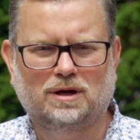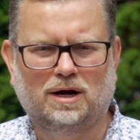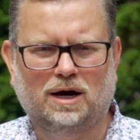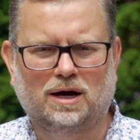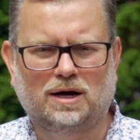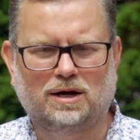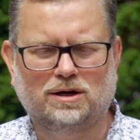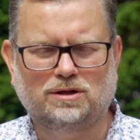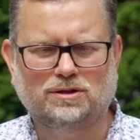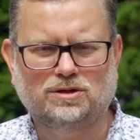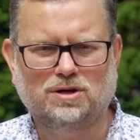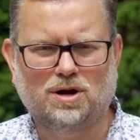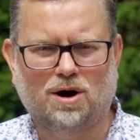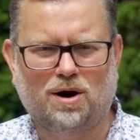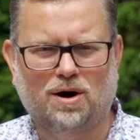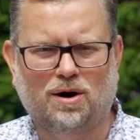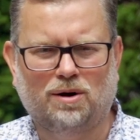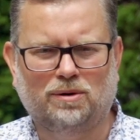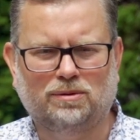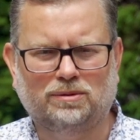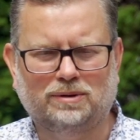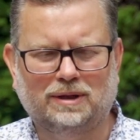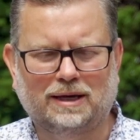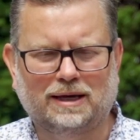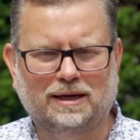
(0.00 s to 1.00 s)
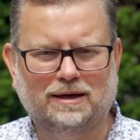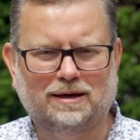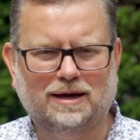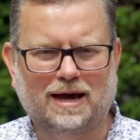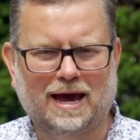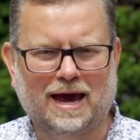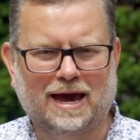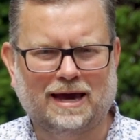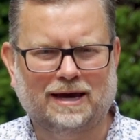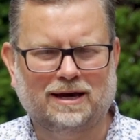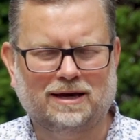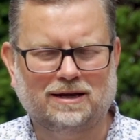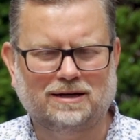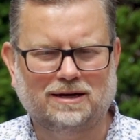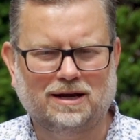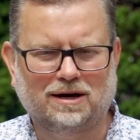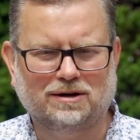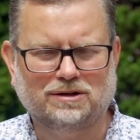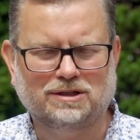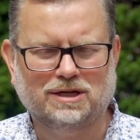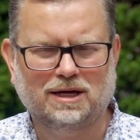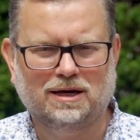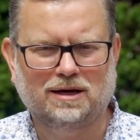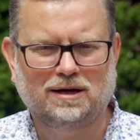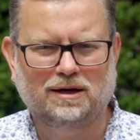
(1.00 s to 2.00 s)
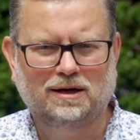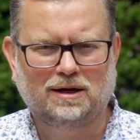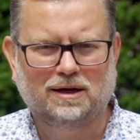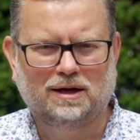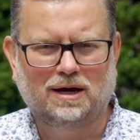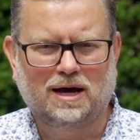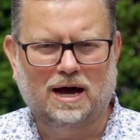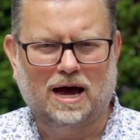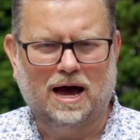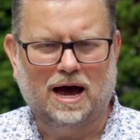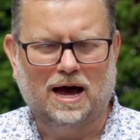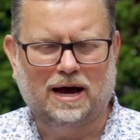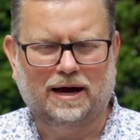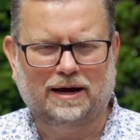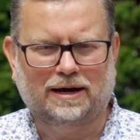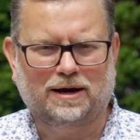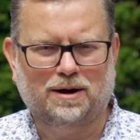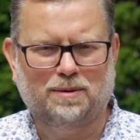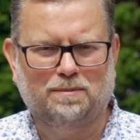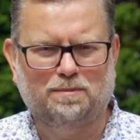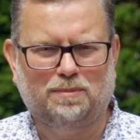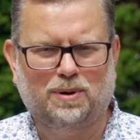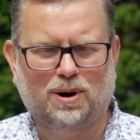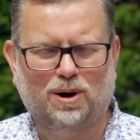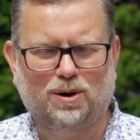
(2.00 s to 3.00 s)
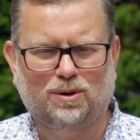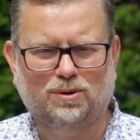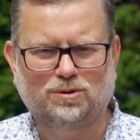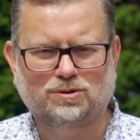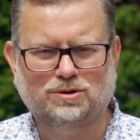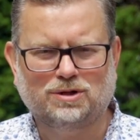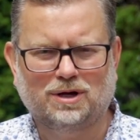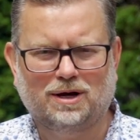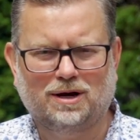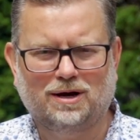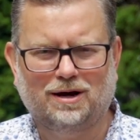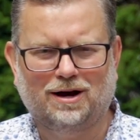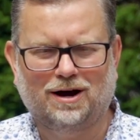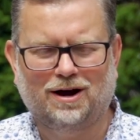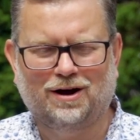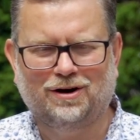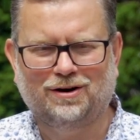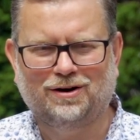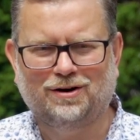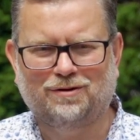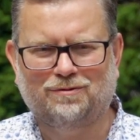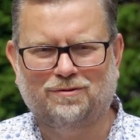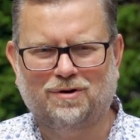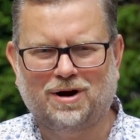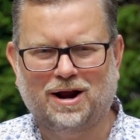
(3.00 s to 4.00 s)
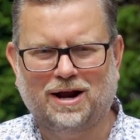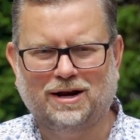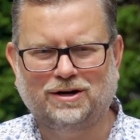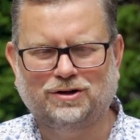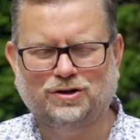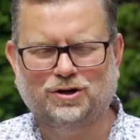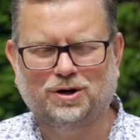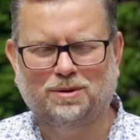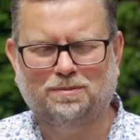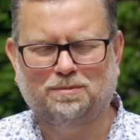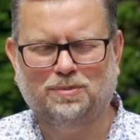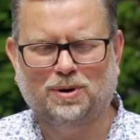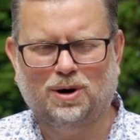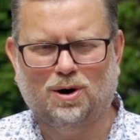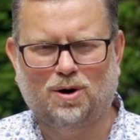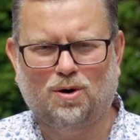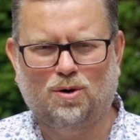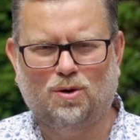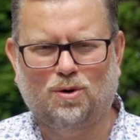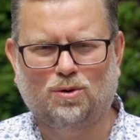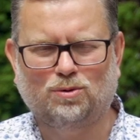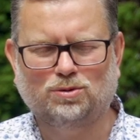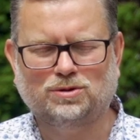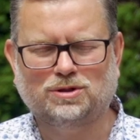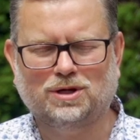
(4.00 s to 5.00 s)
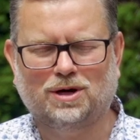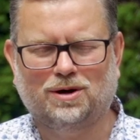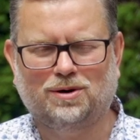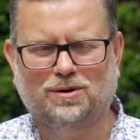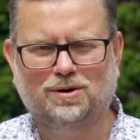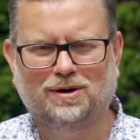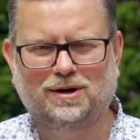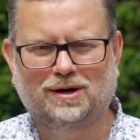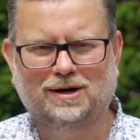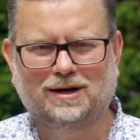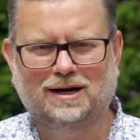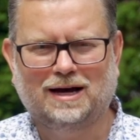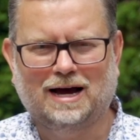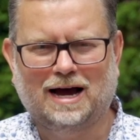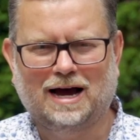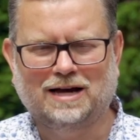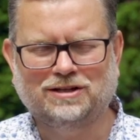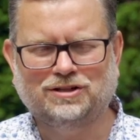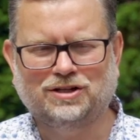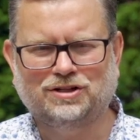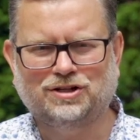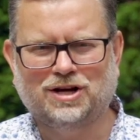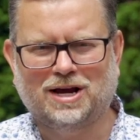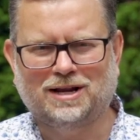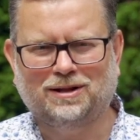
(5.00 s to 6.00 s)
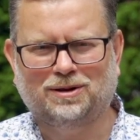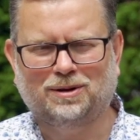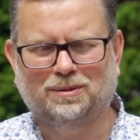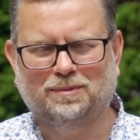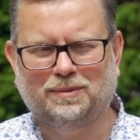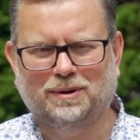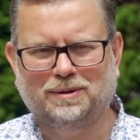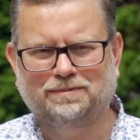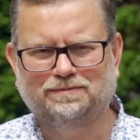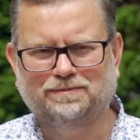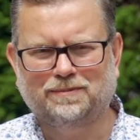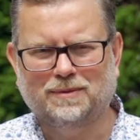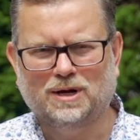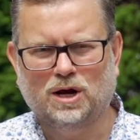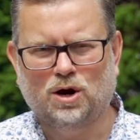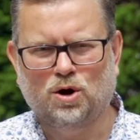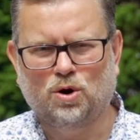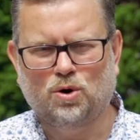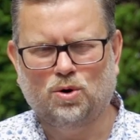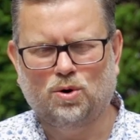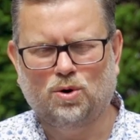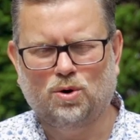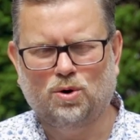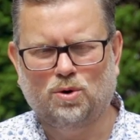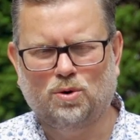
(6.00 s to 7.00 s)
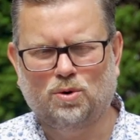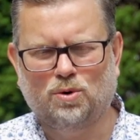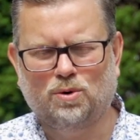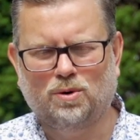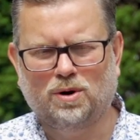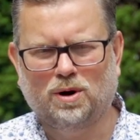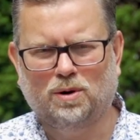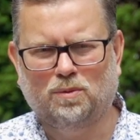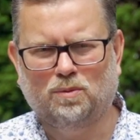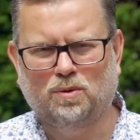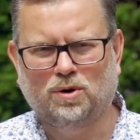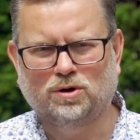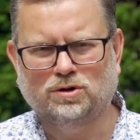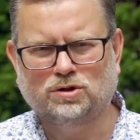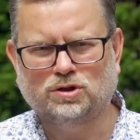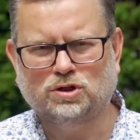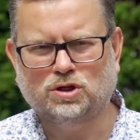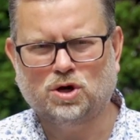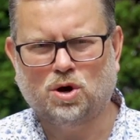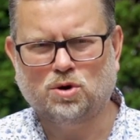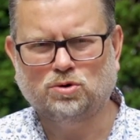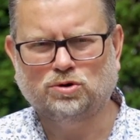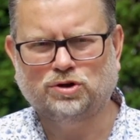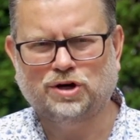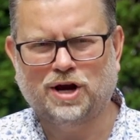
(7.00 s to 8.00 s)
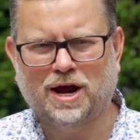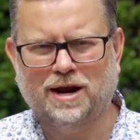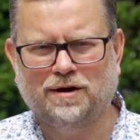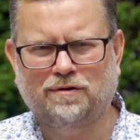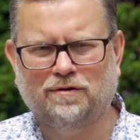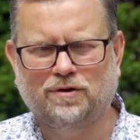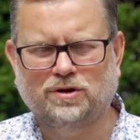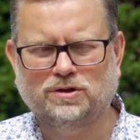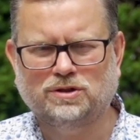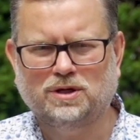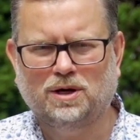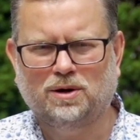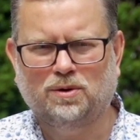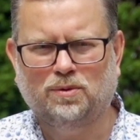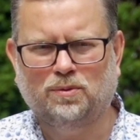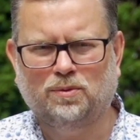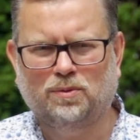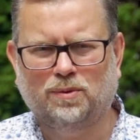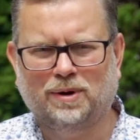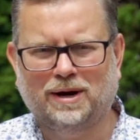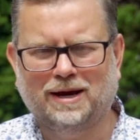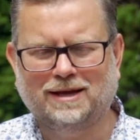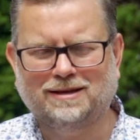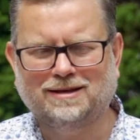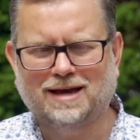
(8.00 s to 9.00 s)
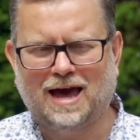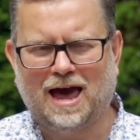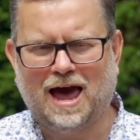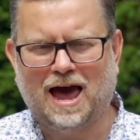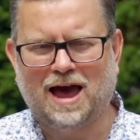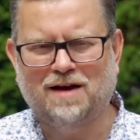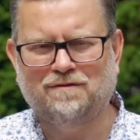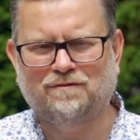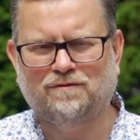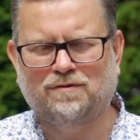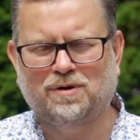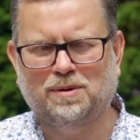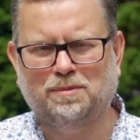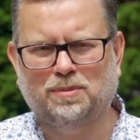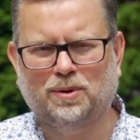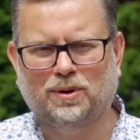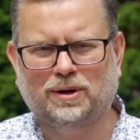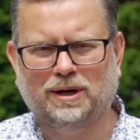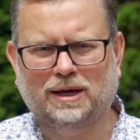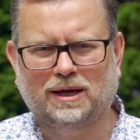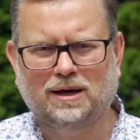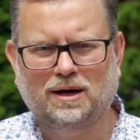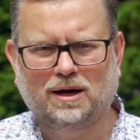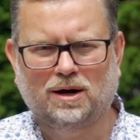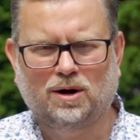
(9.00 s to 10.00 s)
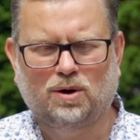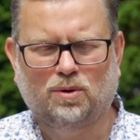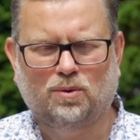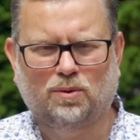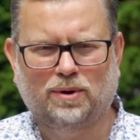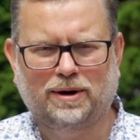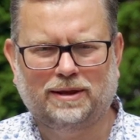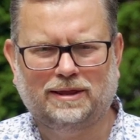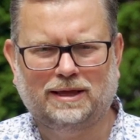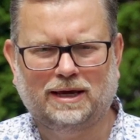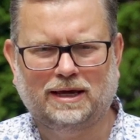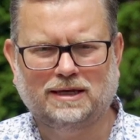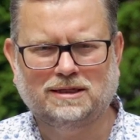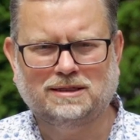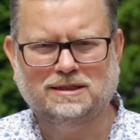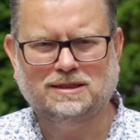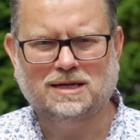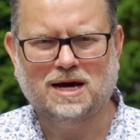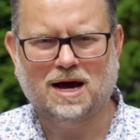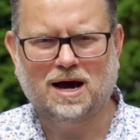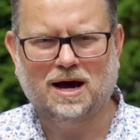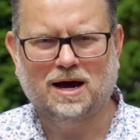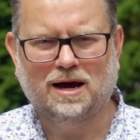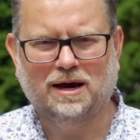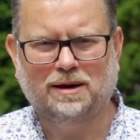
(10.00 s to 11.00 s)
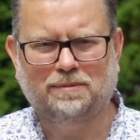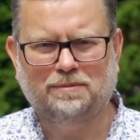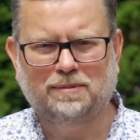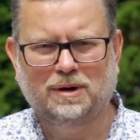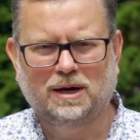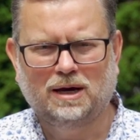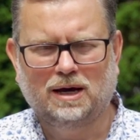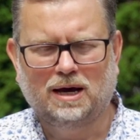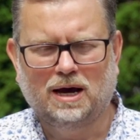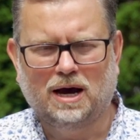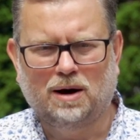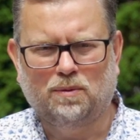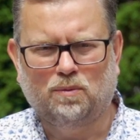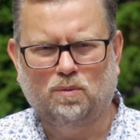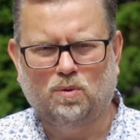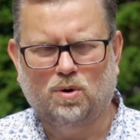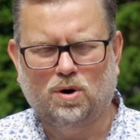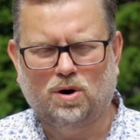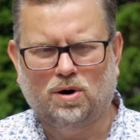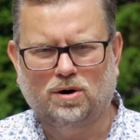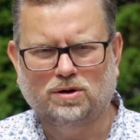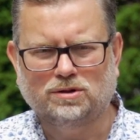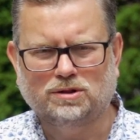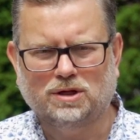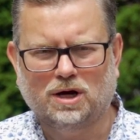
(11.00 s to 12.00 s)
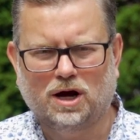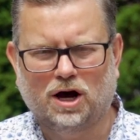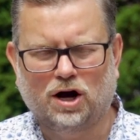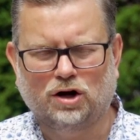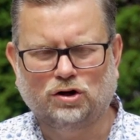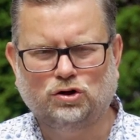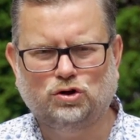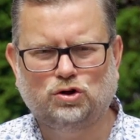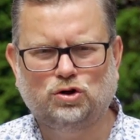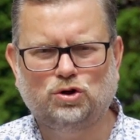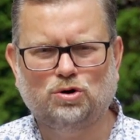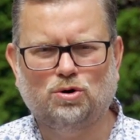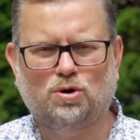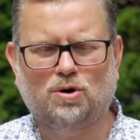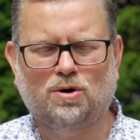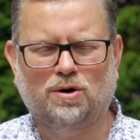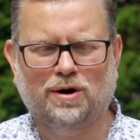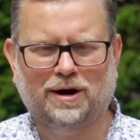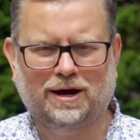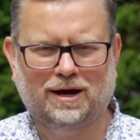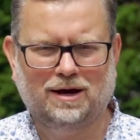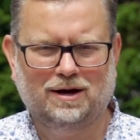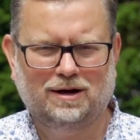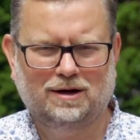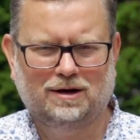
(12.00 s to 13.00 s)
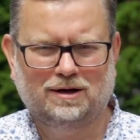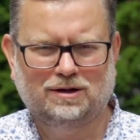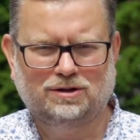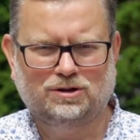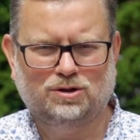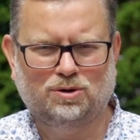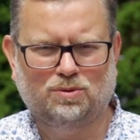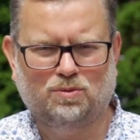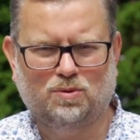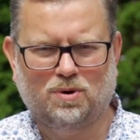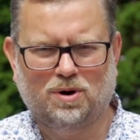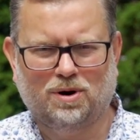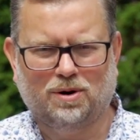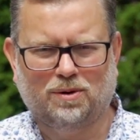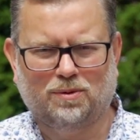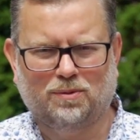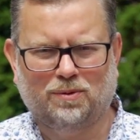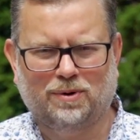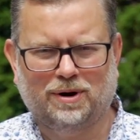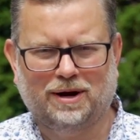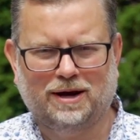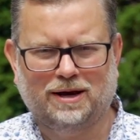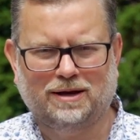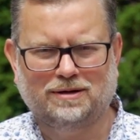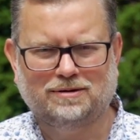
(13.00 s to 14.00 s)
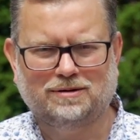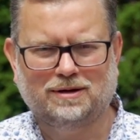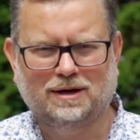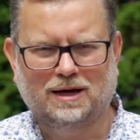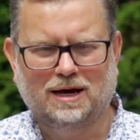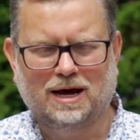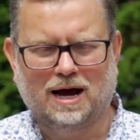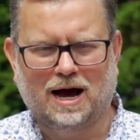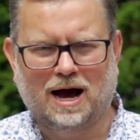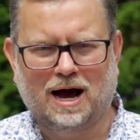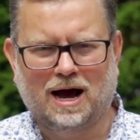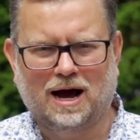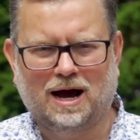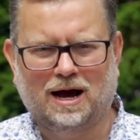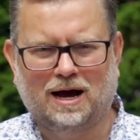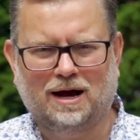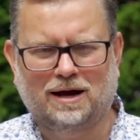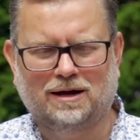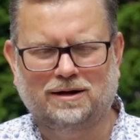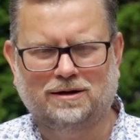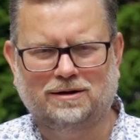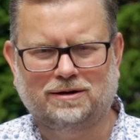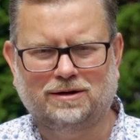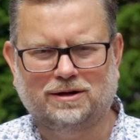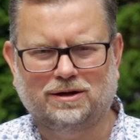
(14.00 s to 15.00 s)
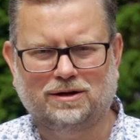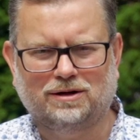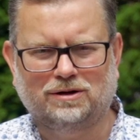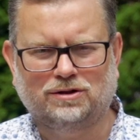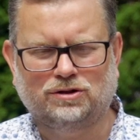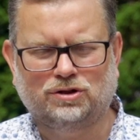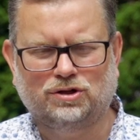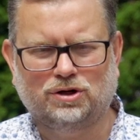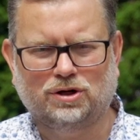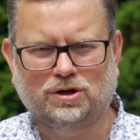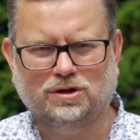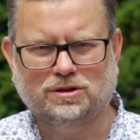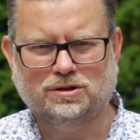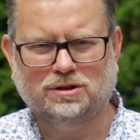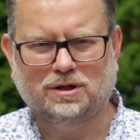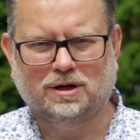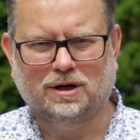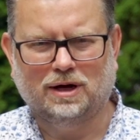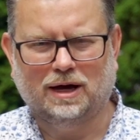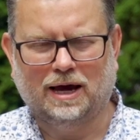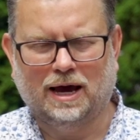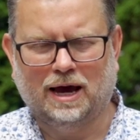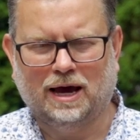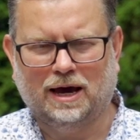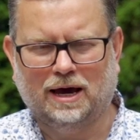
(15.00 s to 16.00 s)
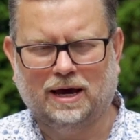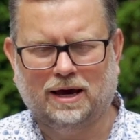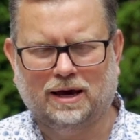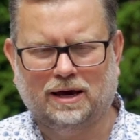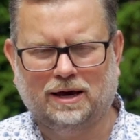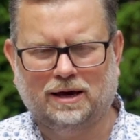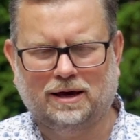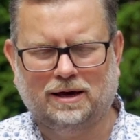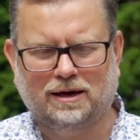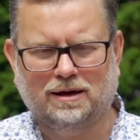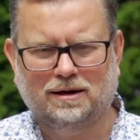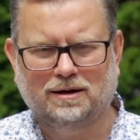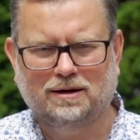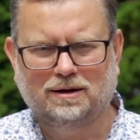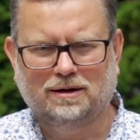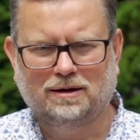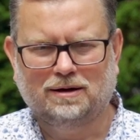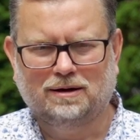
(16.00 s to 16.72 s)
as not only a conductor, a composer, an arranger, but also as a gentleman who was so generous with everybody with his time, was a joy to work with, and just a